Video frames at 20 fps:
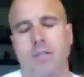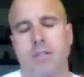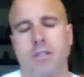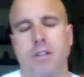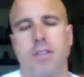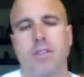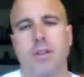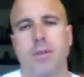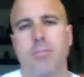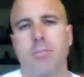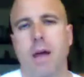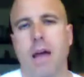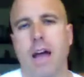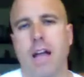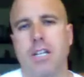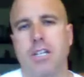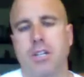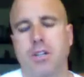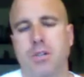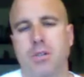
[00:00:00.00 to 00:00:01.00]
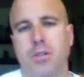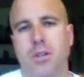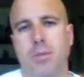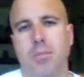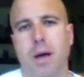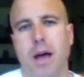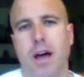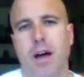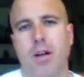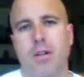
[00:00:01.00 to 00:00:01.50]
There's nothing magical
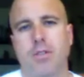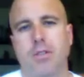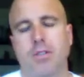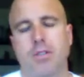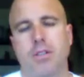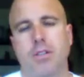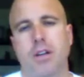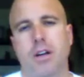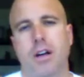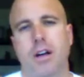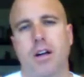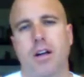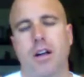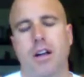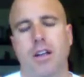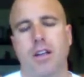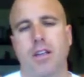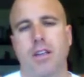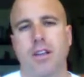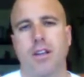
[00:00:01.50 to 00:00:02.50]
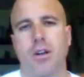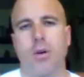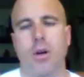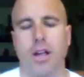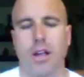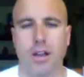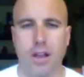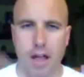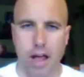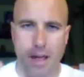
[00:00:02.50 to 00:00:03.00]
about a
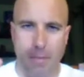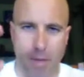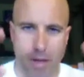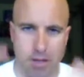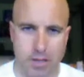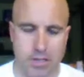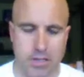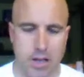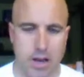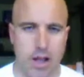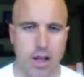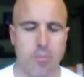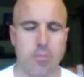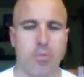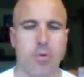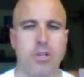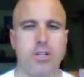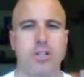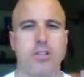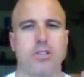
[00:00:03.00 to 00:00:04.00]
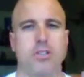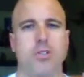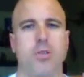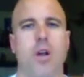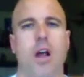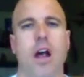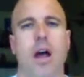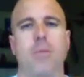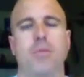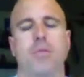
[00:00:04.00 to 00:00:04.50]
climbing setup, which is
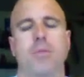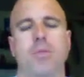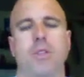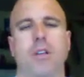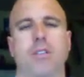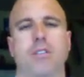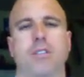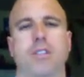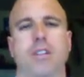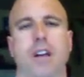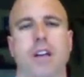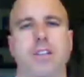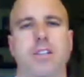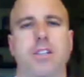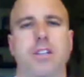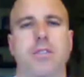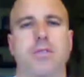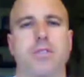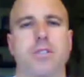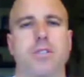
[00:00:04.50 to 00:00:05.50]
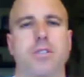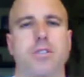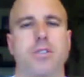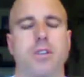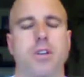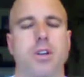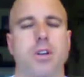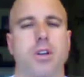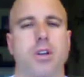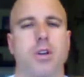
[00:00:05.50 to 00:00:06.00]
drops with STI
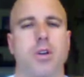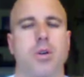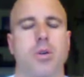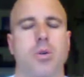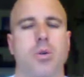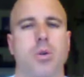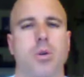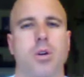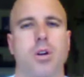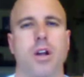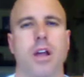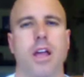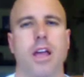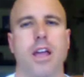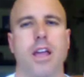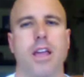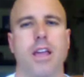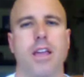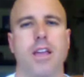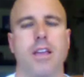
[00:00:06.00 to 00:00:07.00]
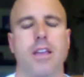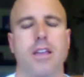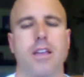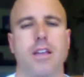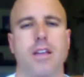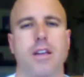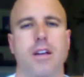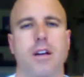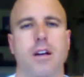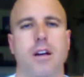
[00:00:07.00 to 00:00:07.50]
shifters, or a
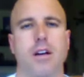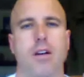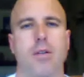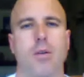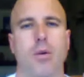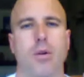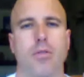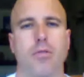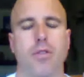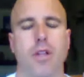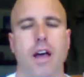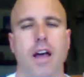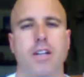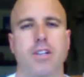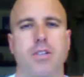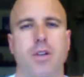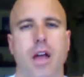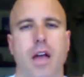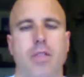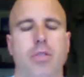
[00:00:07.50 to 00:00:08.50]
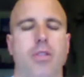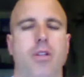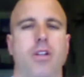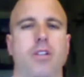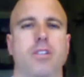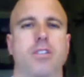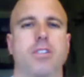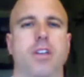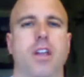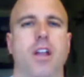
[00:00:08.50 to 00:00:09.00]
flat
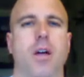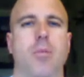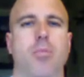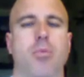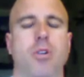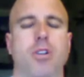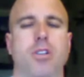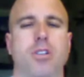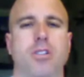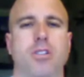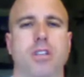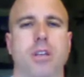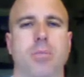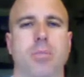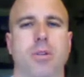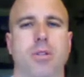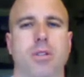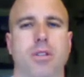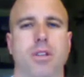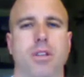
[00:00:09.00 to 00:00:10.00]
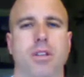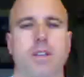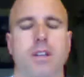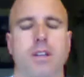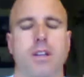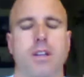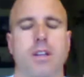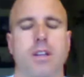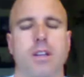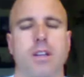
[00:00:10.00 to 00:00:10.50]
triathlon setup, which is typically